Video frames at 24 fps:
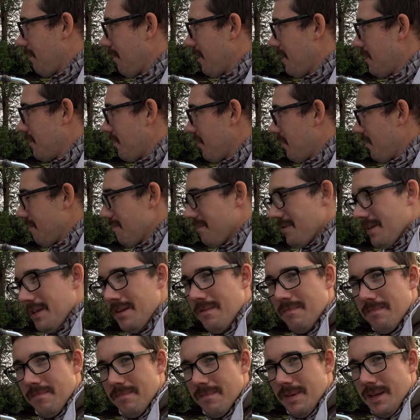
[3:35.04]
three times.
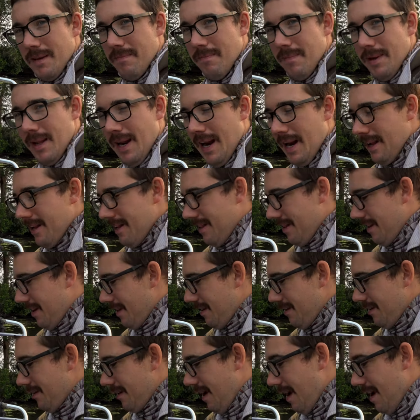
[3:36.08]
He, he bit at it and
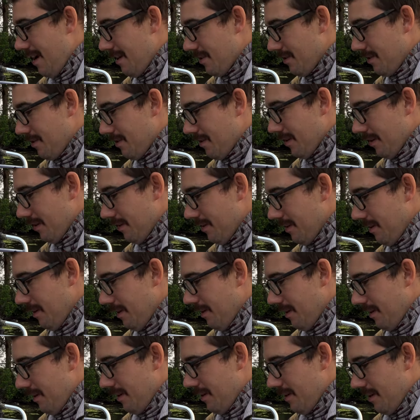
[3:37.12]
then, yeah, he took it.
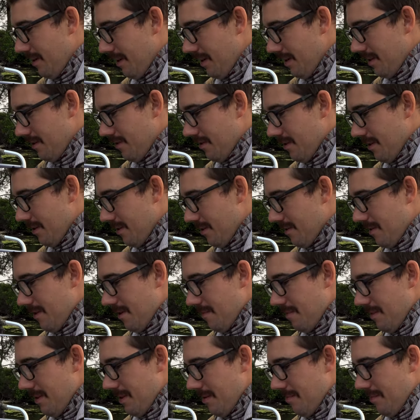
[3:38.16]
He took it and I
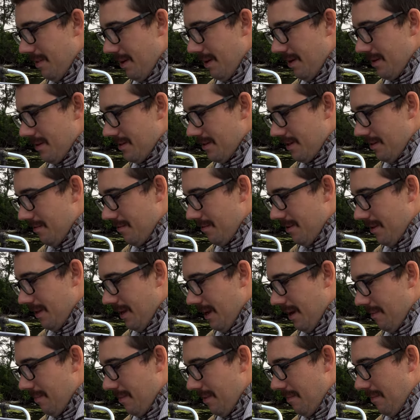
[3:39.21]
got him in the boat, so I'm really
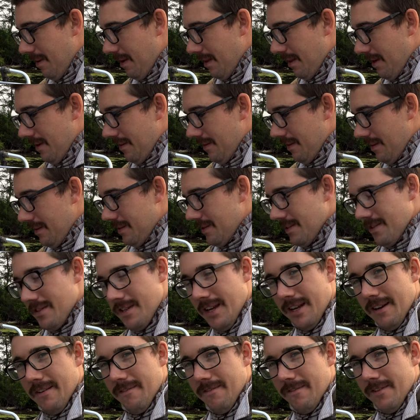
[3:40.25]
happy about that. That's the
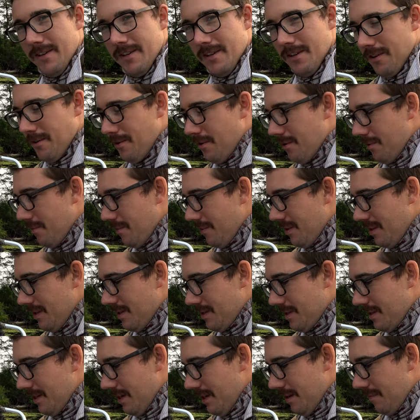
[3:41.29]
second fish I caught with
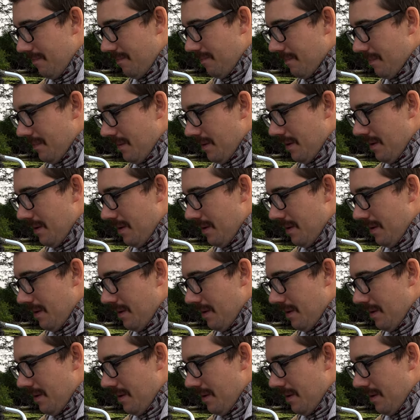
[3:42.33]
this um,